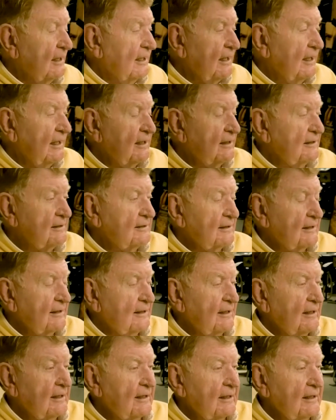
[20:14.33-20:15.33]
And
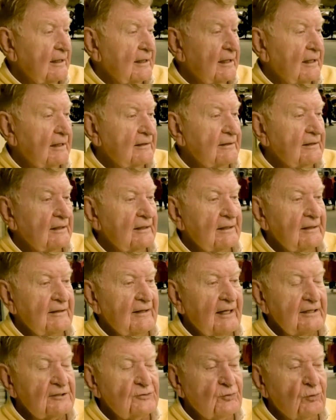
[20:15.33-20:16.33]
uh,
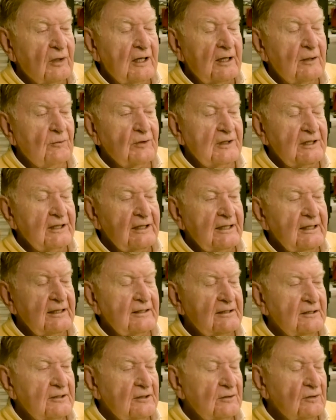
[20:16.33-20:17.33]
that's why we
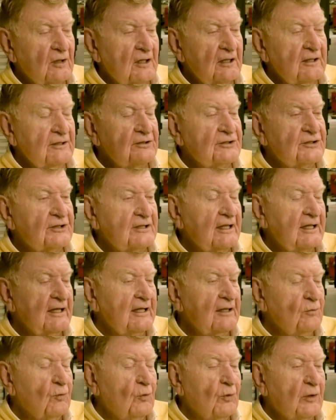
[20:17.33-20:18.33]
need to
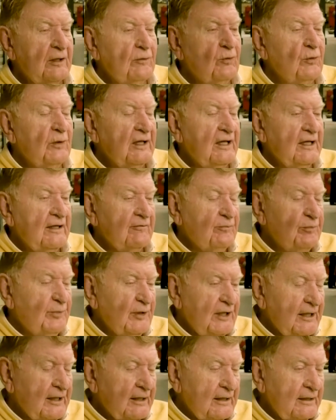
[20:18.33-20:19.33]
understand where we have
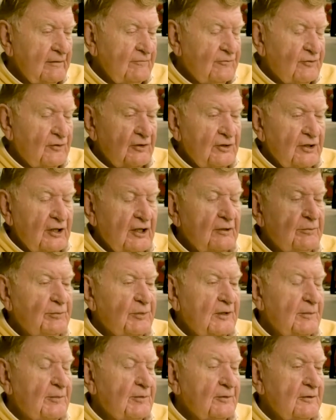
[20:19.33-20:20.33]
been for young
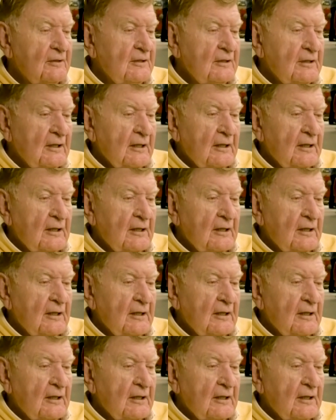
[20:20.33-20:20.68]
people